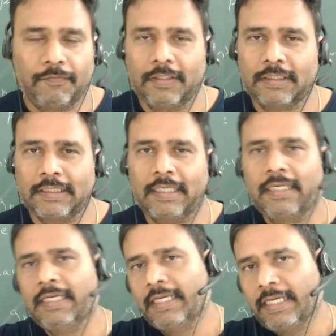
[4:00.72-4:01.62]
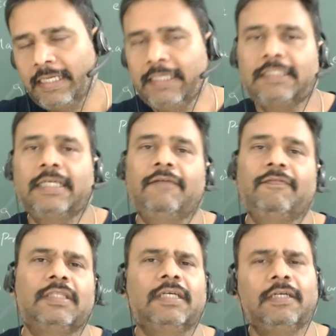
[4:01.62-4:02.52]
of inertia? Each and
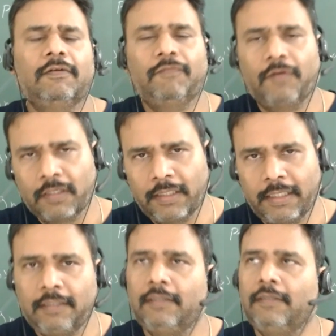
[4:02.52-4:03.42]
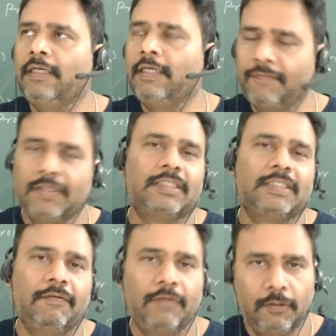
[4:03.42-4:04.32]
everything for that definition
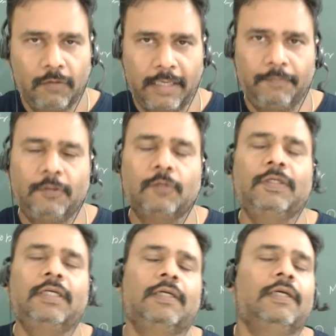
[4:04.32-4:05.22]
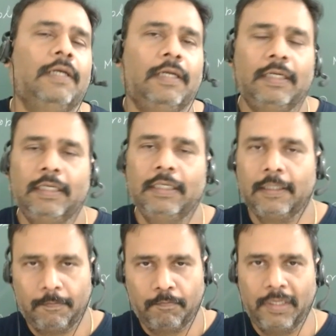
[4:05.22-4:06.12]
level you have to be
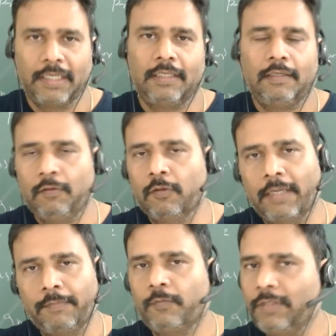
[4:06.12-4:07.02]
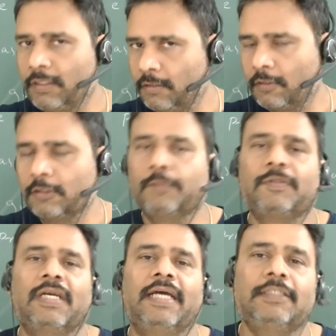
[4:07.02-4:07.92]

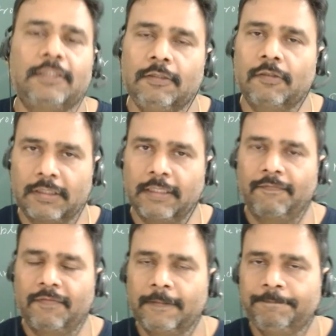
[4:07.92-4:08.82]
conceptualize yourself,